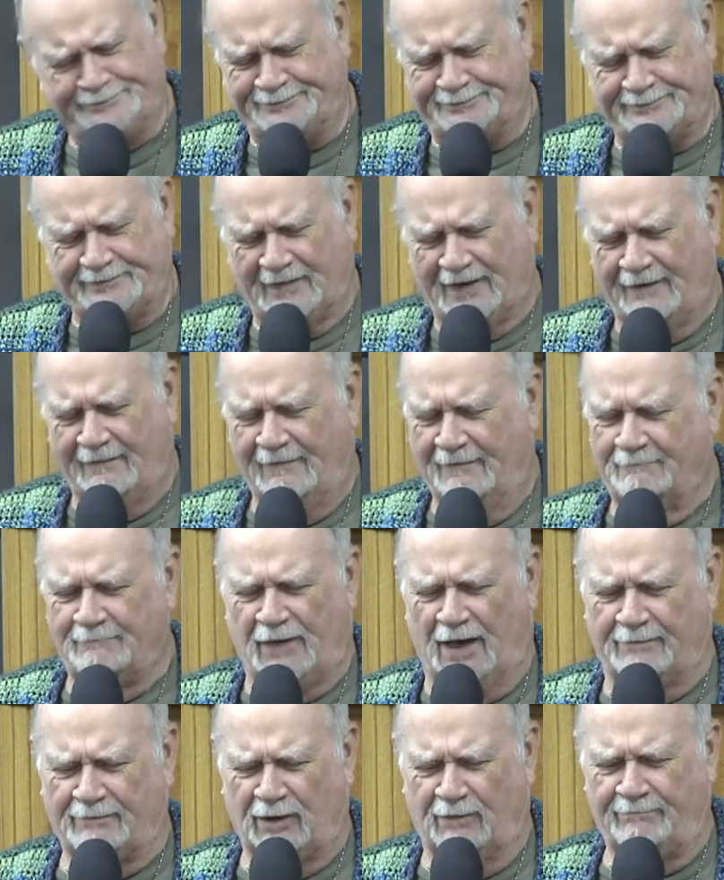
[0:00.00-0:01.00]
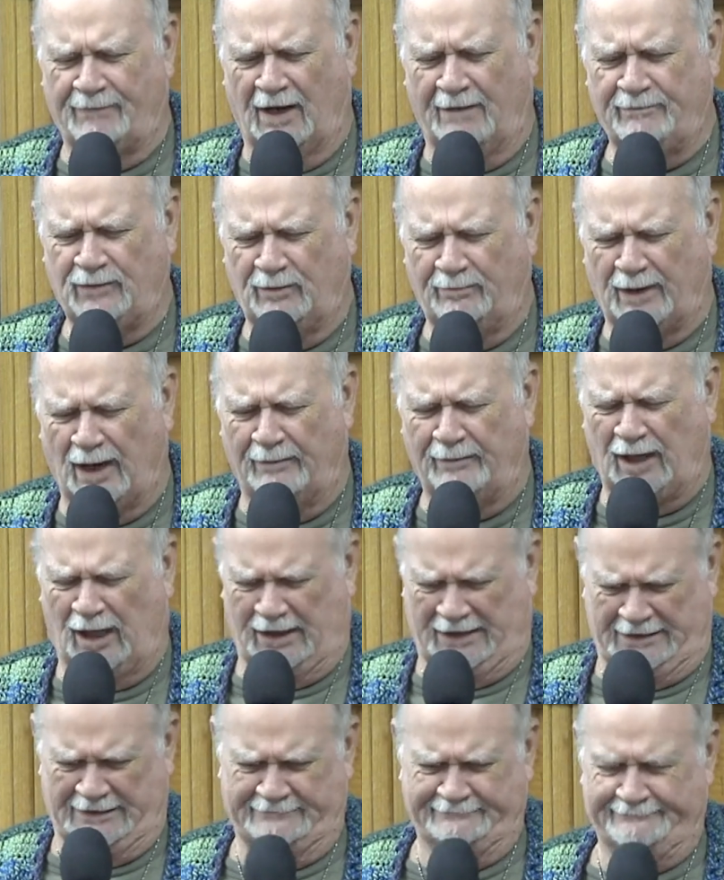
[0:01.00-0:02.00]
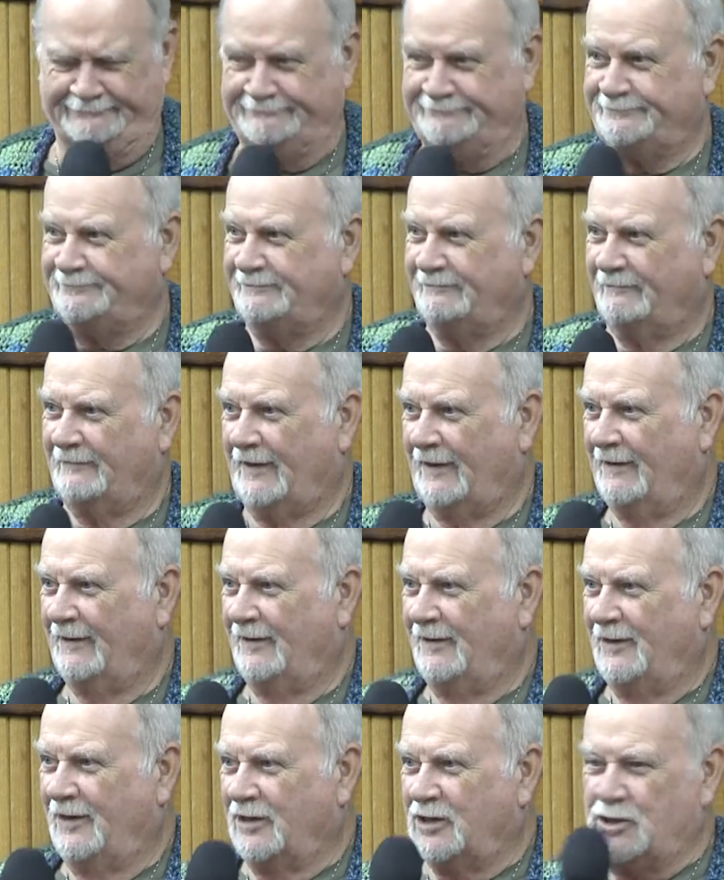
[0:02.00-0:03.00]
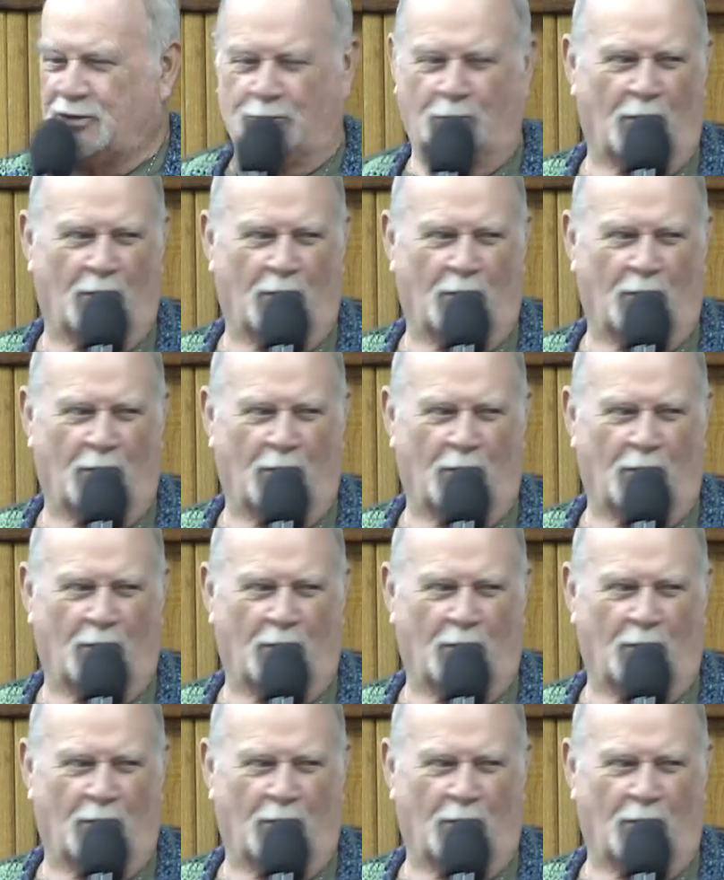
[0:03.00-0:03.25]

especially we have cameras and people find you sleeping.